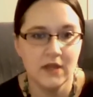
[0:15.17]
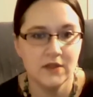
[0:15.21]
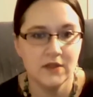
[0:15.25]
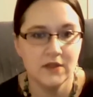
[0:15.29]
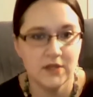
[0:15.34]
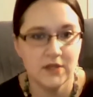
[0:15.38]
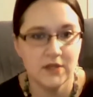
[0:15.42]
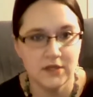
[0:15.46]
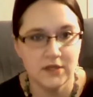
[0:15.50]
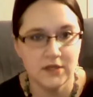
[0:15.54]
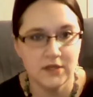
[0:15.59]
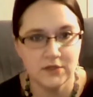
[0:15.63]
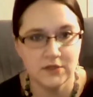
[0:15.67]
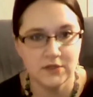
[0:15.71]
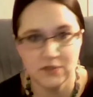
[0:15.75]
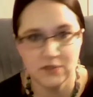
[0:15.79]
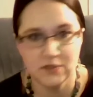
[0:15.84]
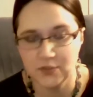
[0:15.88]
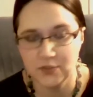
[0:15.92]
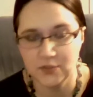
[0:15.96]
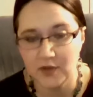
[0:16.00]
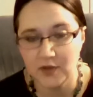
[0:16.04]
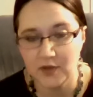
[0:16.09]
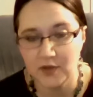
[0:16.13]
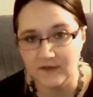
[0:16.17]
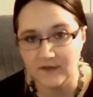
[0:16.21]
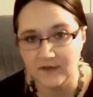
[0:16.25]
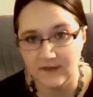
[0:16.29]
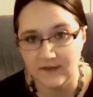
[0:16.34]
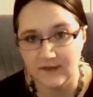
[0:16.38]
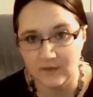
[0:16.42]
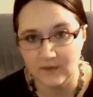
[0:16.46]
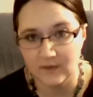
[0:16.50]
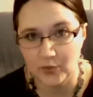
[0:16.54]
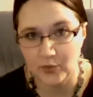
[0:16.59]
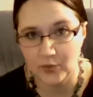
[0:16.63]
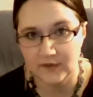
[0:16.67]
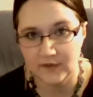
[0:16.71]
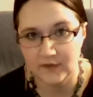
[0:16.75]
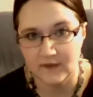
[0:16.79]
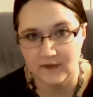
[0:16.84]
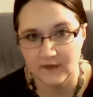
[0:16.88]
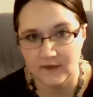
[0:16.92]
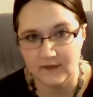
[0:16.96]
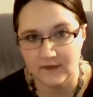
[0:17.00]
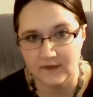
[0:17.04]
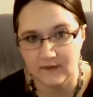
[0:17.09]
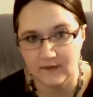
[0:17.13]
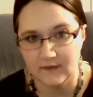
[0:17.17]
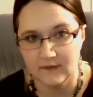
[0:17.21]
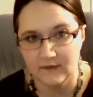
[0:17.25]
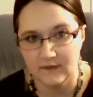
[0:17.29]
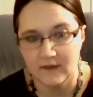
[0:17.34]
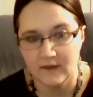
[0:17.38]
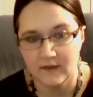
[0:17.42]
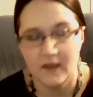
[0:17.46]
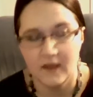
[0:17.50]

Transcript: the 12 Dancing Princesses.